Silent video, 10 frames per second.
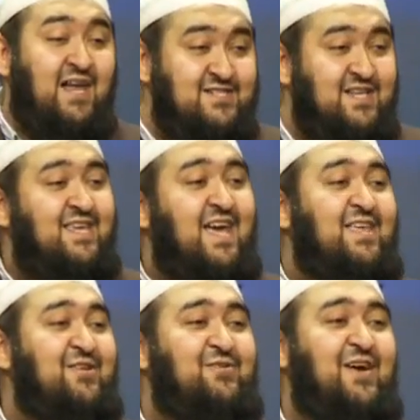And she's like, yeah,
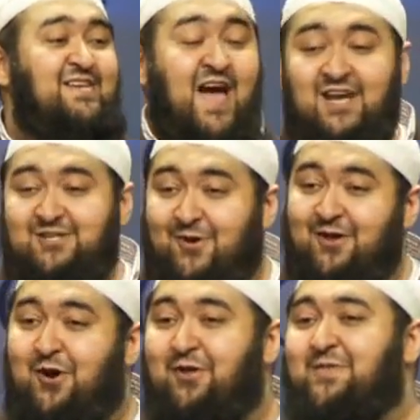you're right. I actually want to
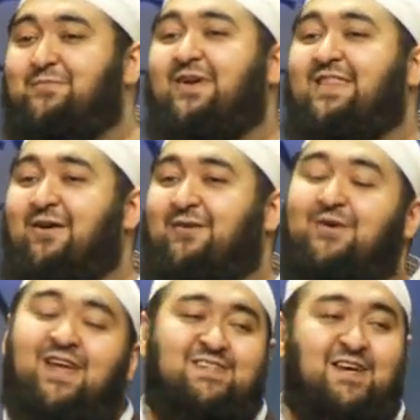call him up right now at
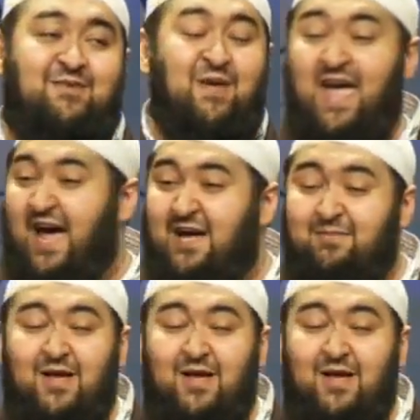work and tell him. And I'm